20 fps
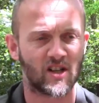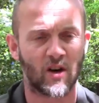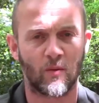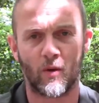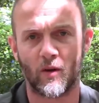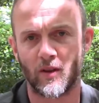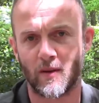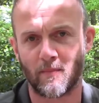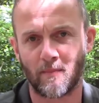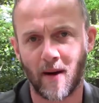you know
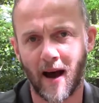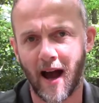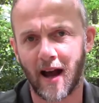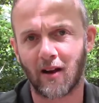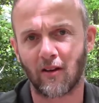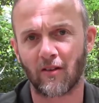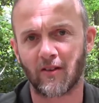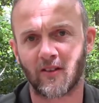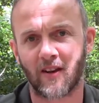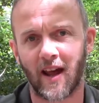what the bark
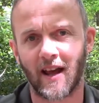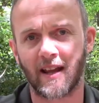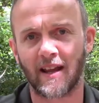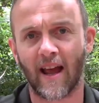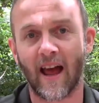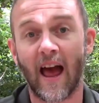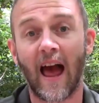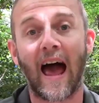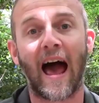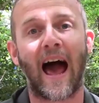looks like,
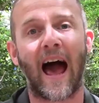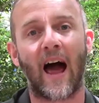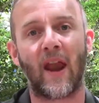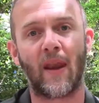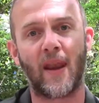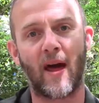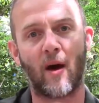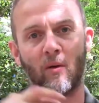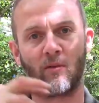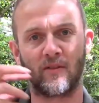
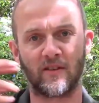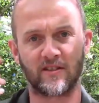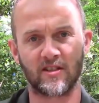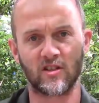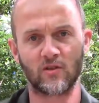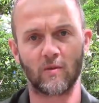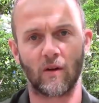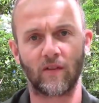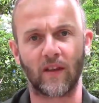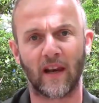and now this
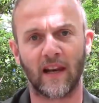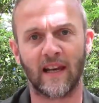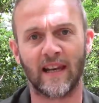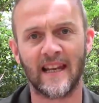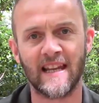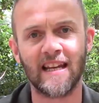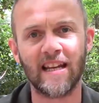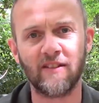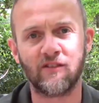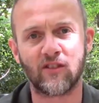is what the
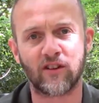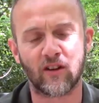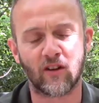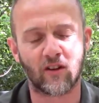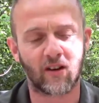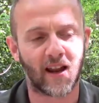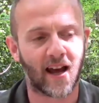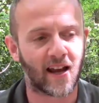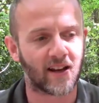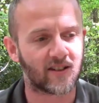leaves
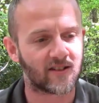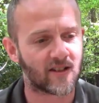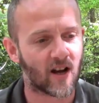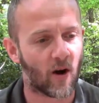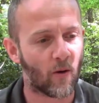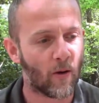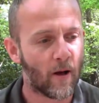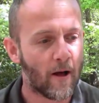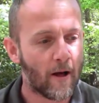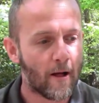look like.
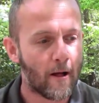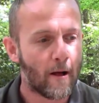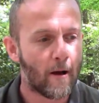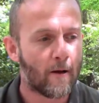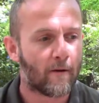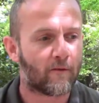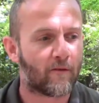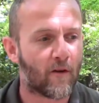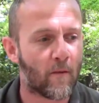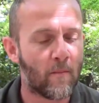So
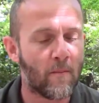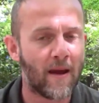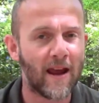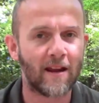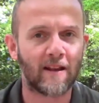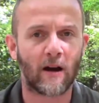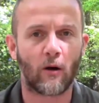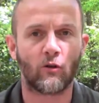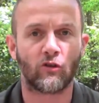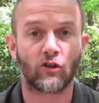for
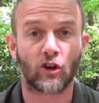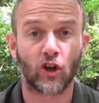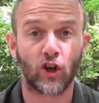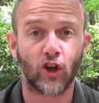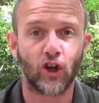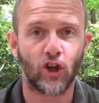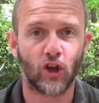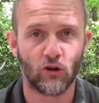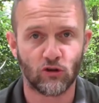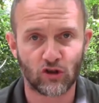me, that was a
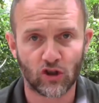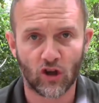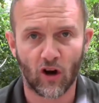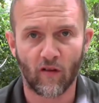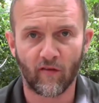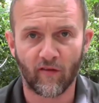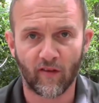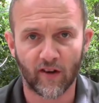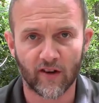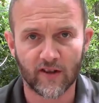huge
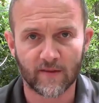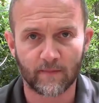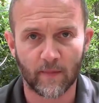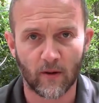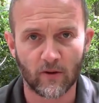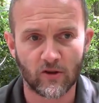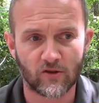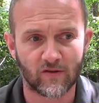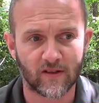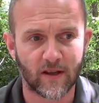confidence
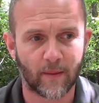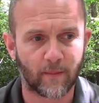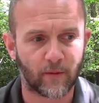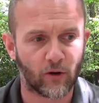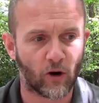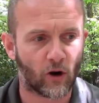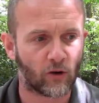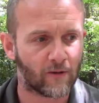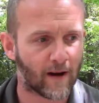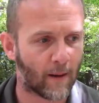booster in the
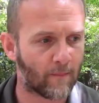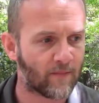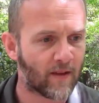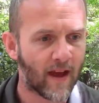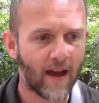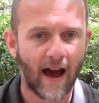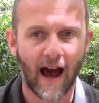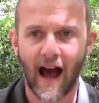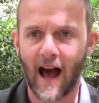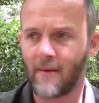program.
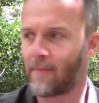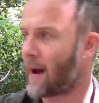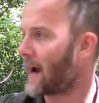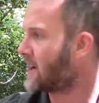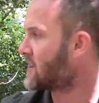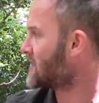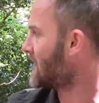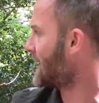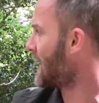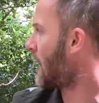I'm
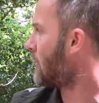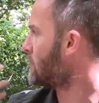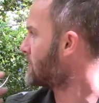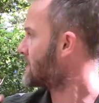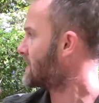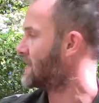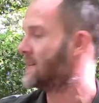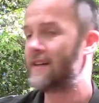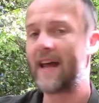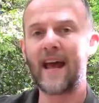actually out
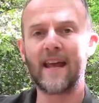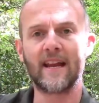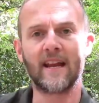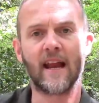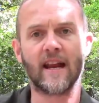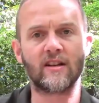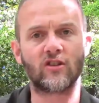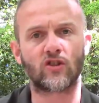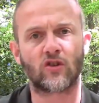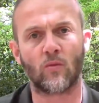today
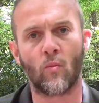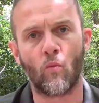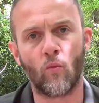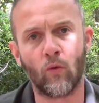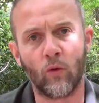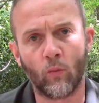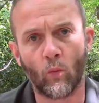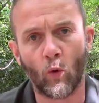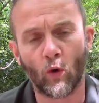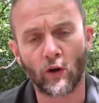in
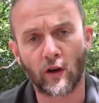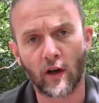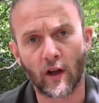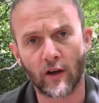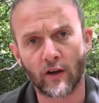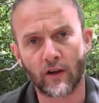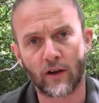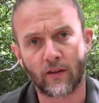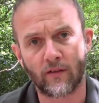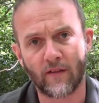some
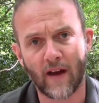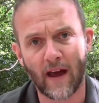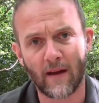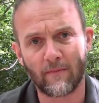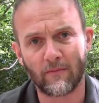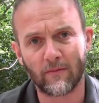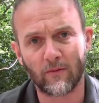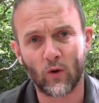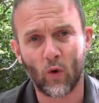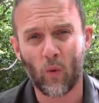woodland there,
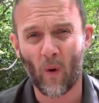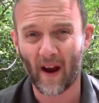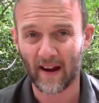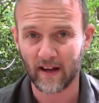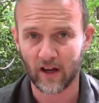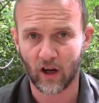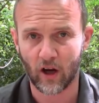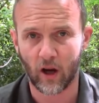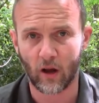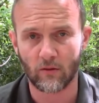
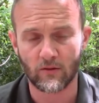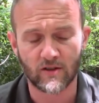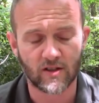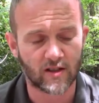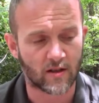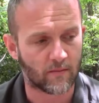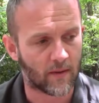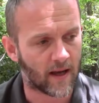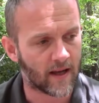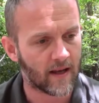quite close
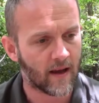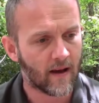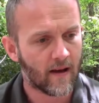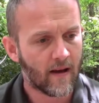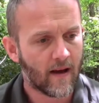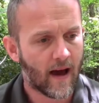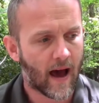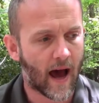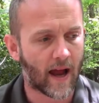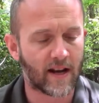to me,
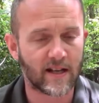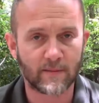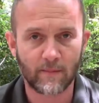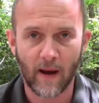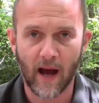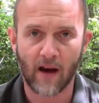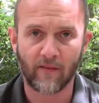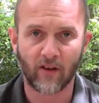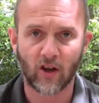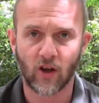and it's
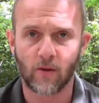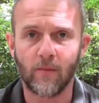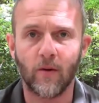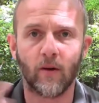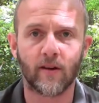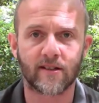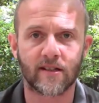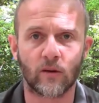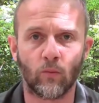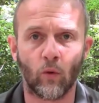part of a
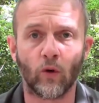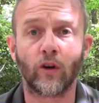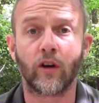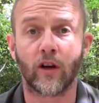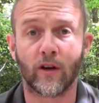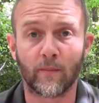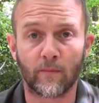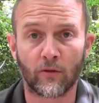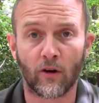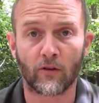community
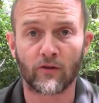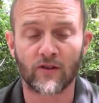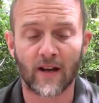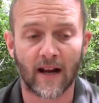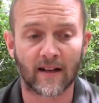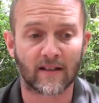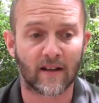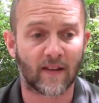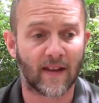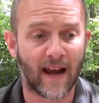woodland
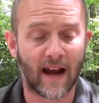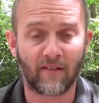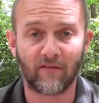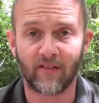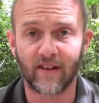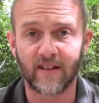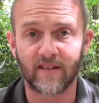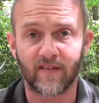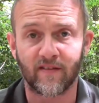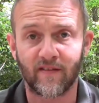project, and they have
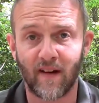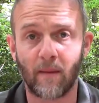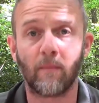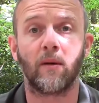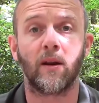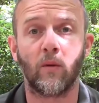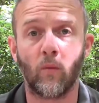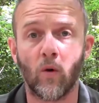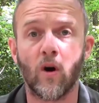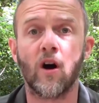these
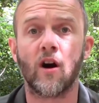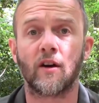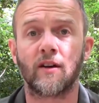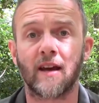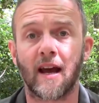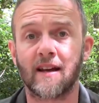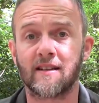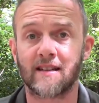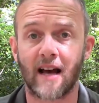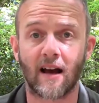family work
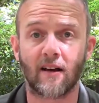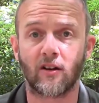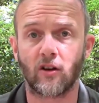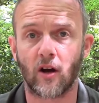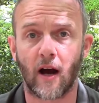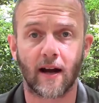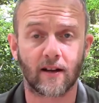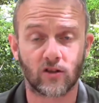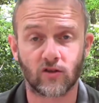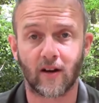days that
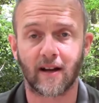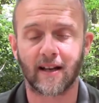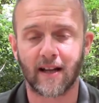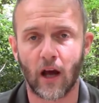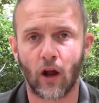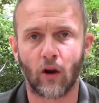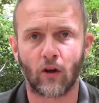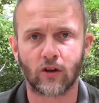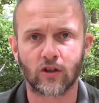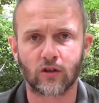I try and
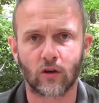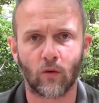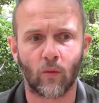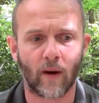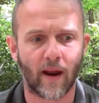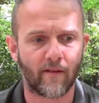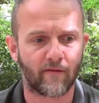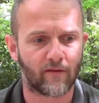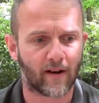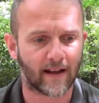get along to
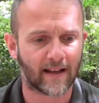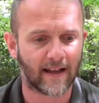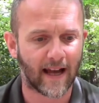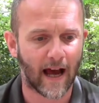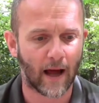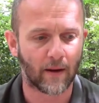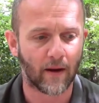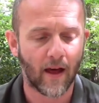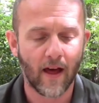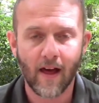whenever I
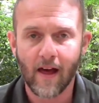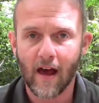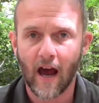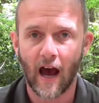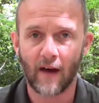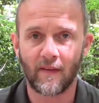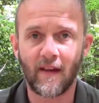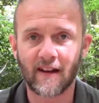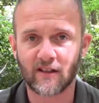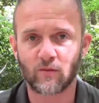can.
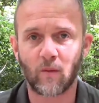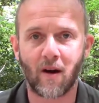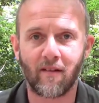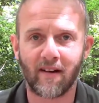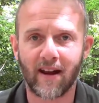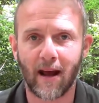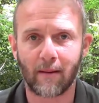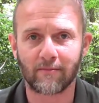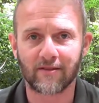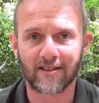And that's where
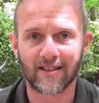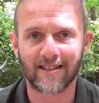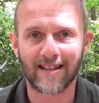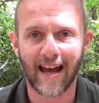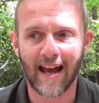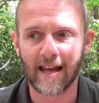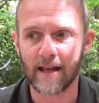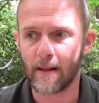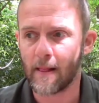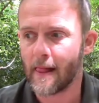I am
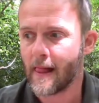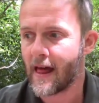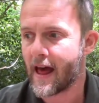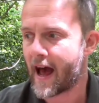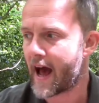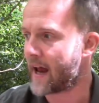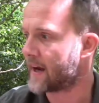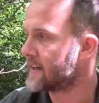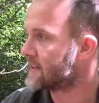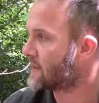today.
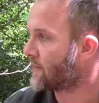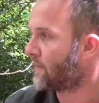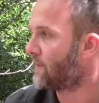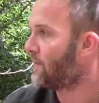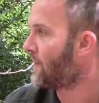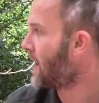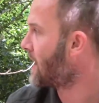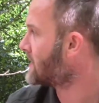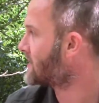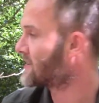And it's the
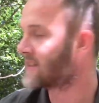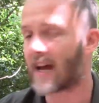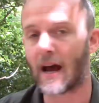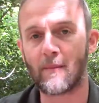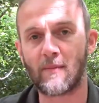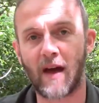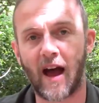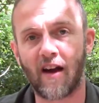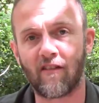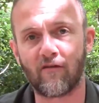first
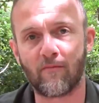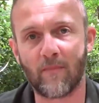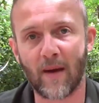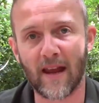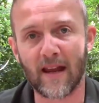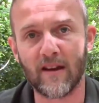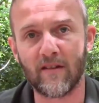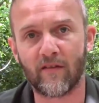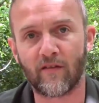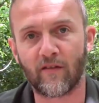time that I've
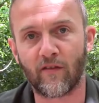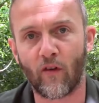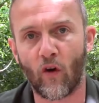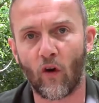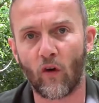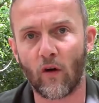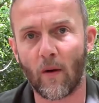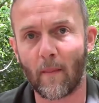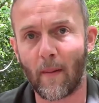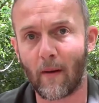been
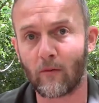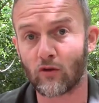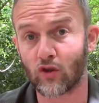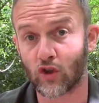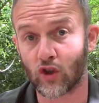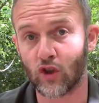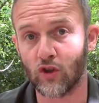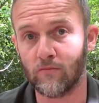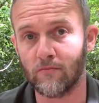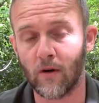for about
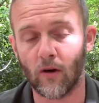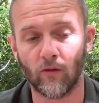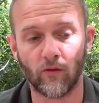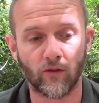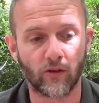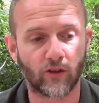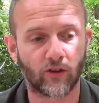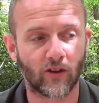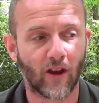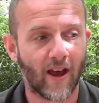2
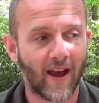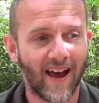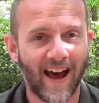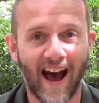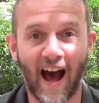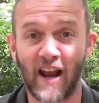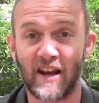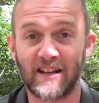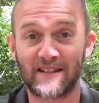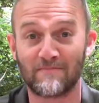months,
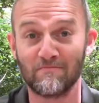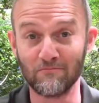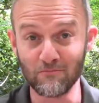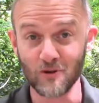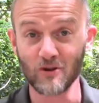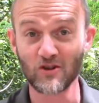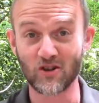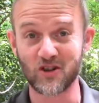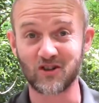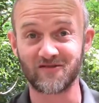and it's
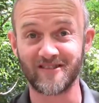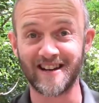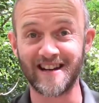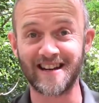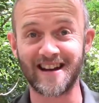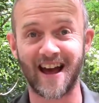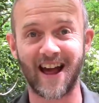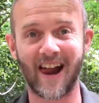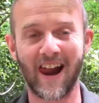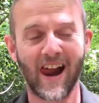much
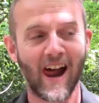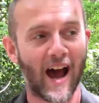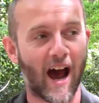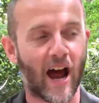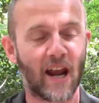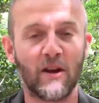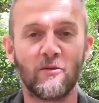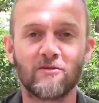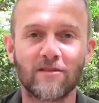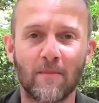greener.
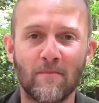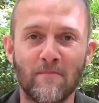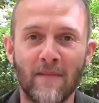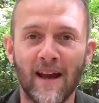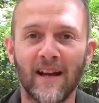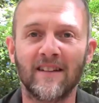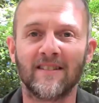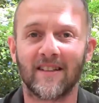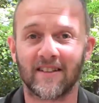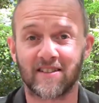And it was
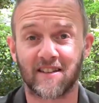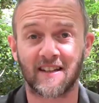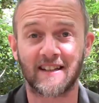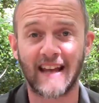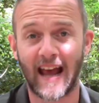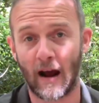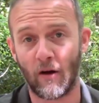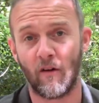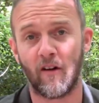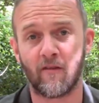amazing to
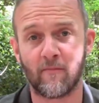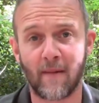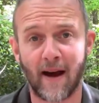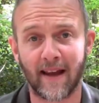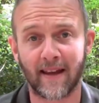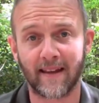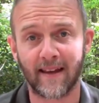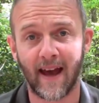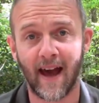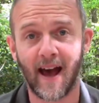get out of
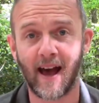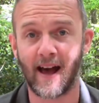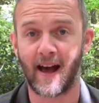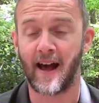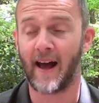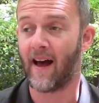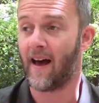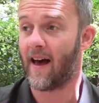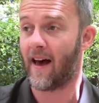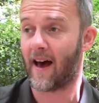my
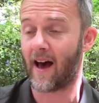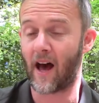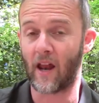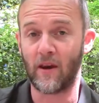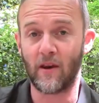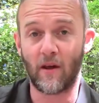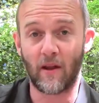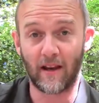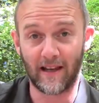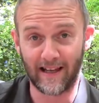car
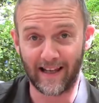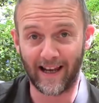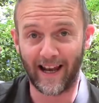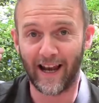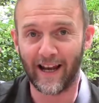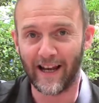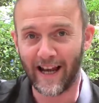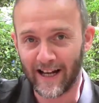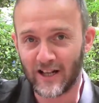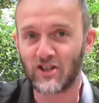and
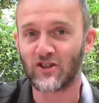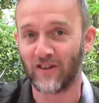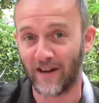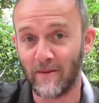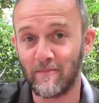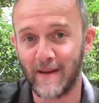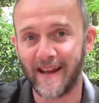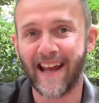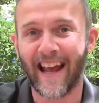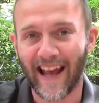
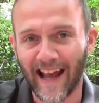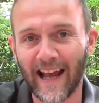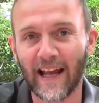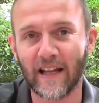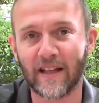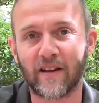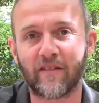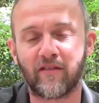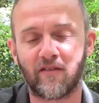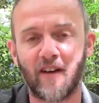literally be hit
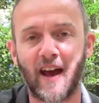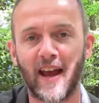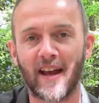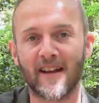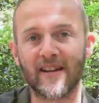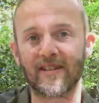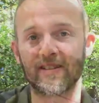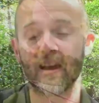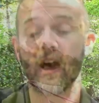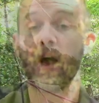in the
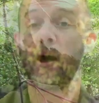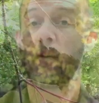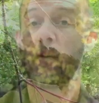face